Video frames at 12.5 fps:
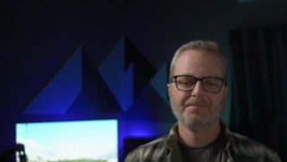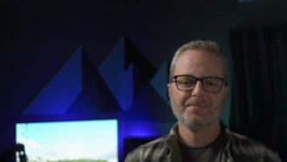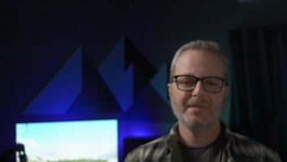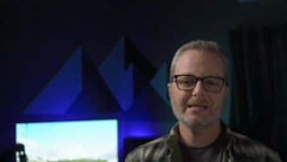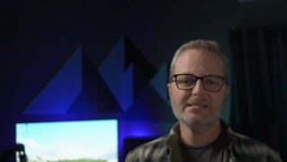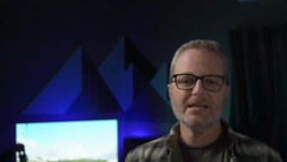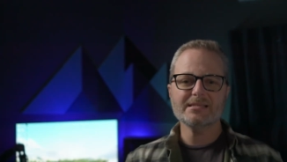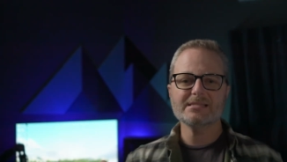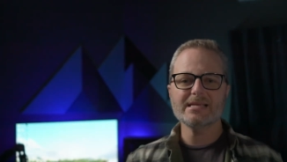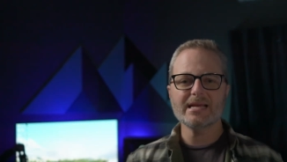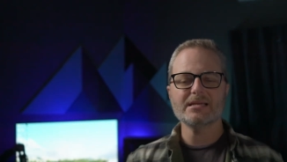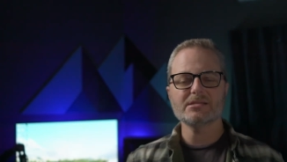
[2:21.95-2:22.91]
That's not to
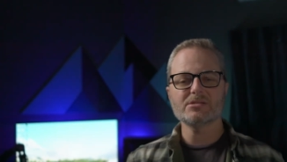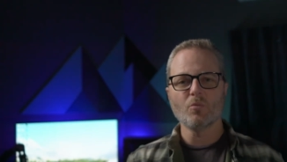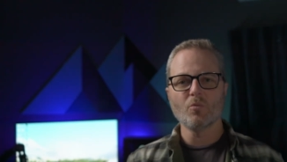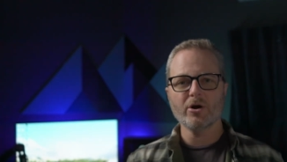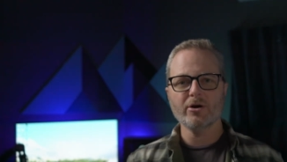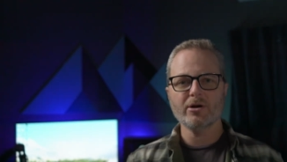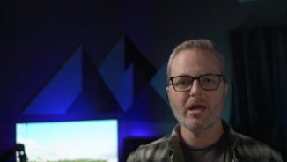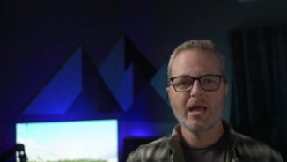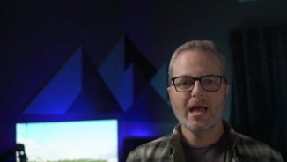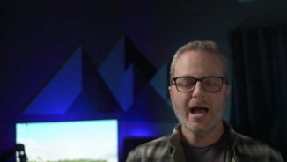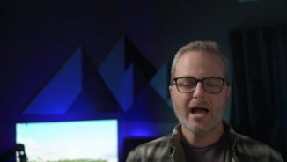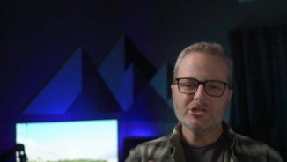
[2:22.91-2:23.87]
say it doesn't work,
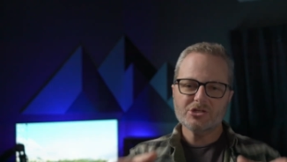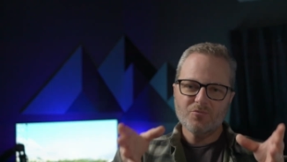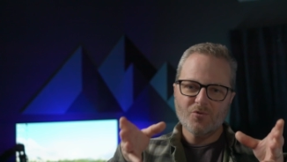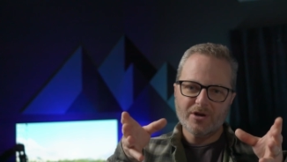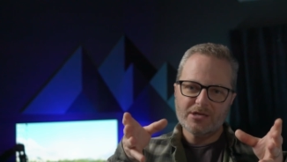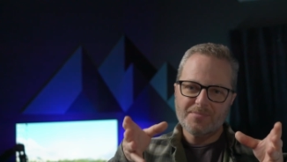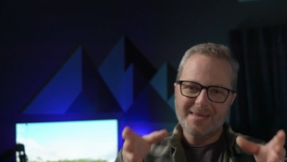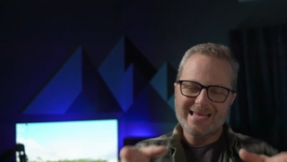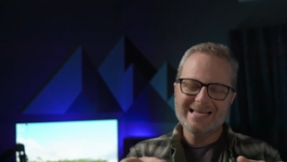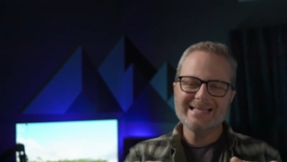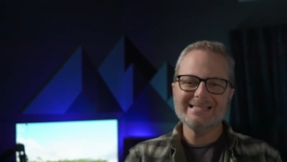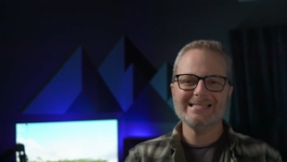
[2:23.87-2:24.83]
I just want it to be
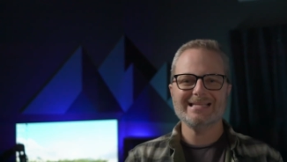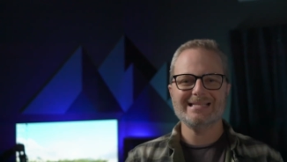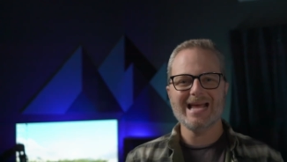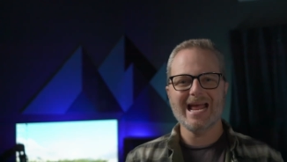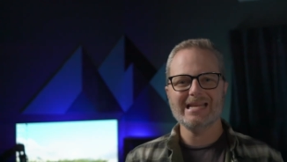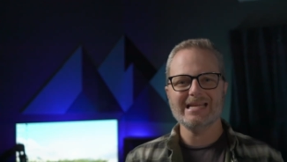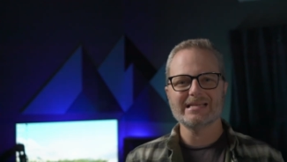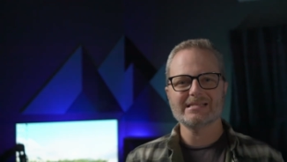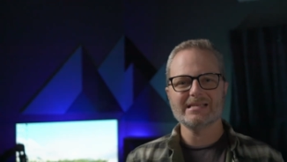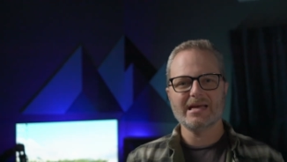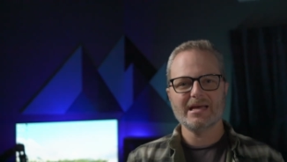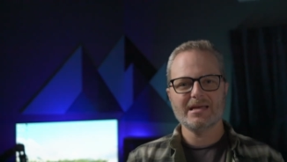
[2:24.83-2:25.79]
instantaneous,
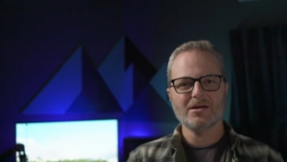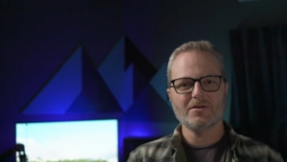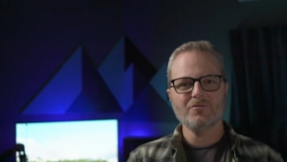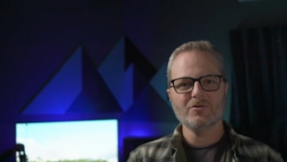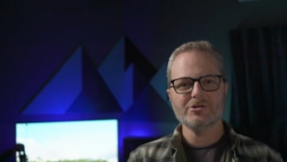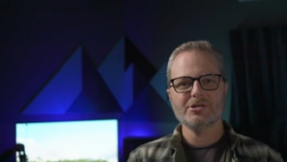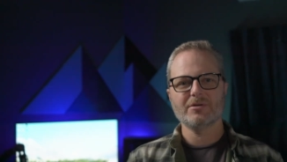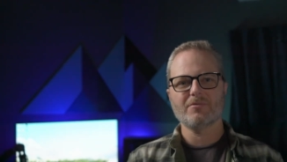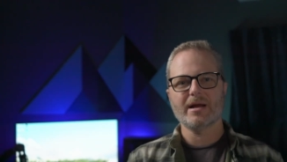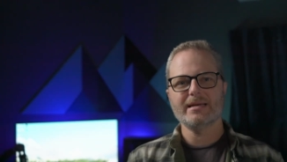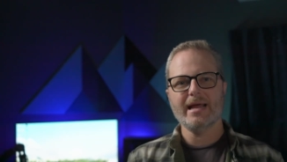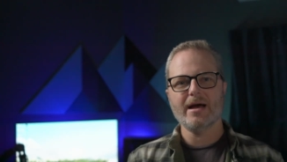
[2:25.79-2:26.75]
and unfortunately
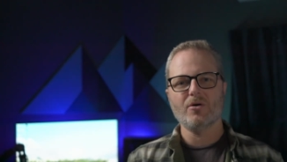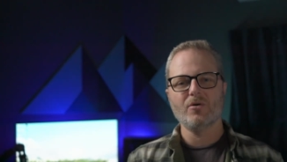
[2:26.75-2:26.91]
right now,